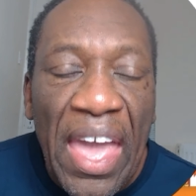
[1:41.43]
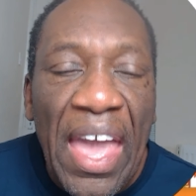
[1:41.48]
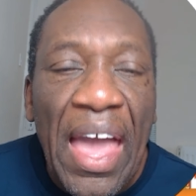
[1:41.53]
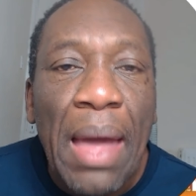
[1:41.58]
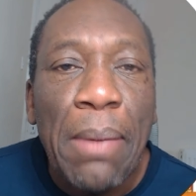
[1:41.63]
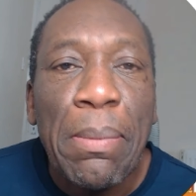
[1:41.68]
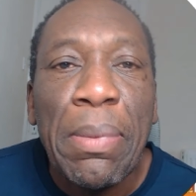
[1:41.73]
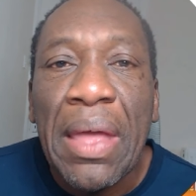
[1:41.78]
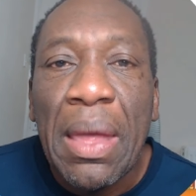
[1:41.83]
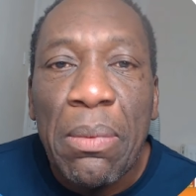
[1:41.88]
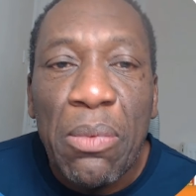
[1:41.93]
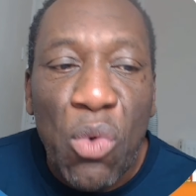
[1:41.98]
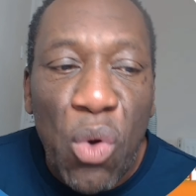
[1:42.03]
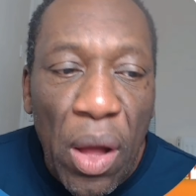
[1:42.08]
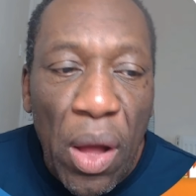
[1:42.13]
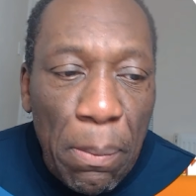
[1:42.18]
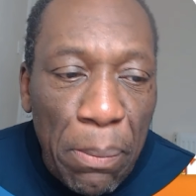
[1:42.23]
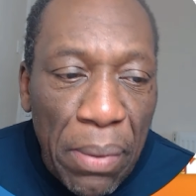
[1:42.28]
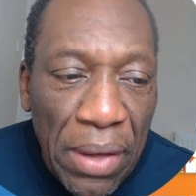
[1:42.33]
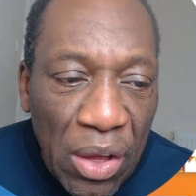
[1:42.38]
AI became
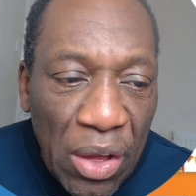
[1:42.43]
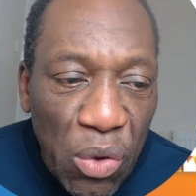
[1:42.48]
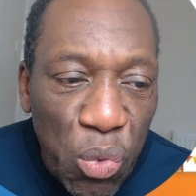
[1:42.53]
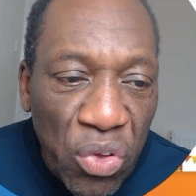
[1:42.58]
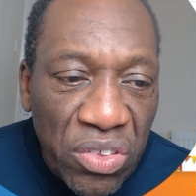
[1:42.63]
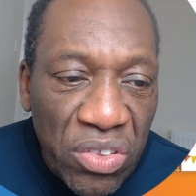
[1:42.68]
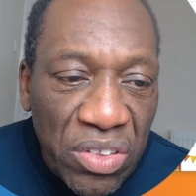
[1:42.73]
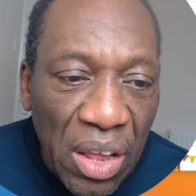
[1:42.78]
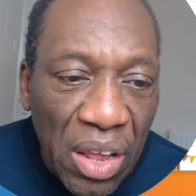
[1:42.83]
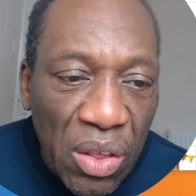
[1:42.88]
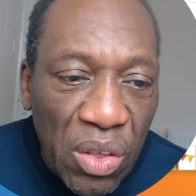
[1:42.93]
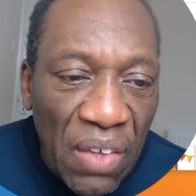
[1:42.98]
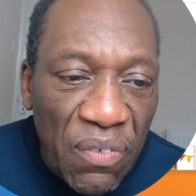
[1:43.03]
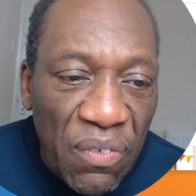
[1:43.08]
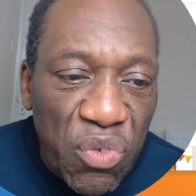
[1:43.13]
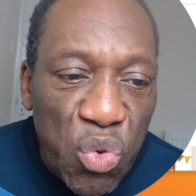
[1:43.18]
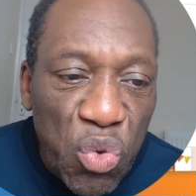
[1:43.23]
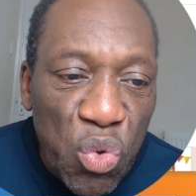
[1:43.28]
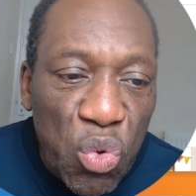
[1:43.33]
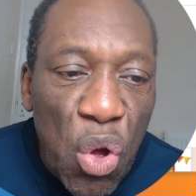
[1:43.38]
quite big was that
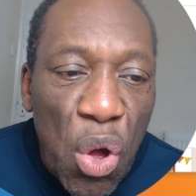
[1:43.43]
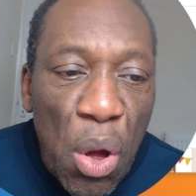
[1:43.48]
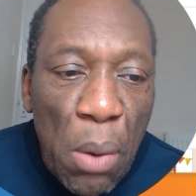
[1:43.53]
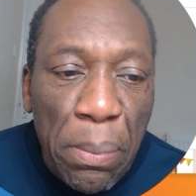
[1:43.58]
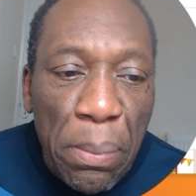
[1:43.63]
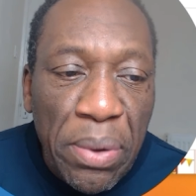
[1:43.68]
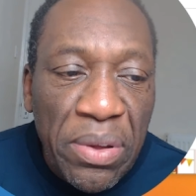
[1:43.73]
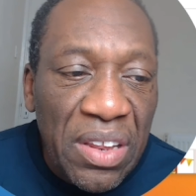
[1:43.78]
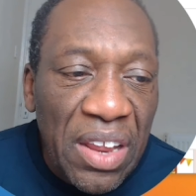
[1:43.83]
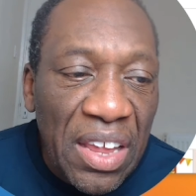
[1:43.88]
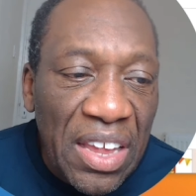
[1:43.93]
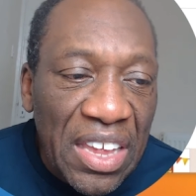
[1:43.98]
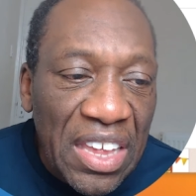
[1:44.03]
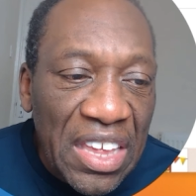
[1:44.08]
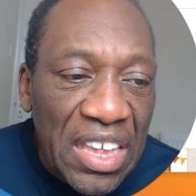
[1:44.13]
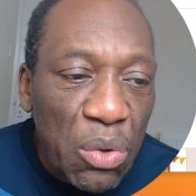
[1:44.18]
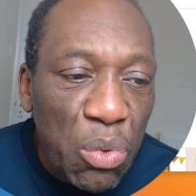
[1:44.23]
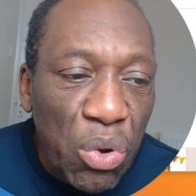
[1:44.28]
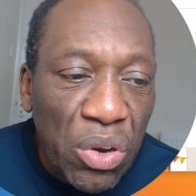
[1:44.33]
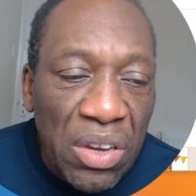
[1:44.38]
if you put in a
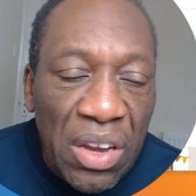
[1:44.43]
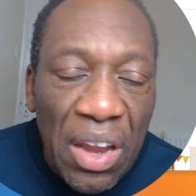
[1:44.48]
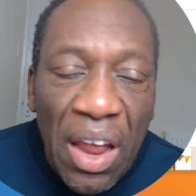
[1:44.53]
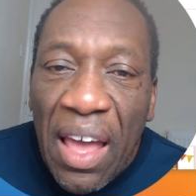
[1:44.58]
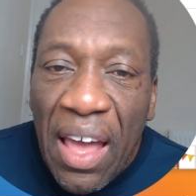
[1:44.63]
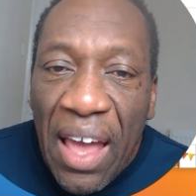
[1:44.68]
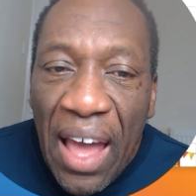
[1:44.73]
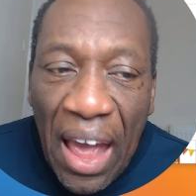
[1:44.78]
keyword,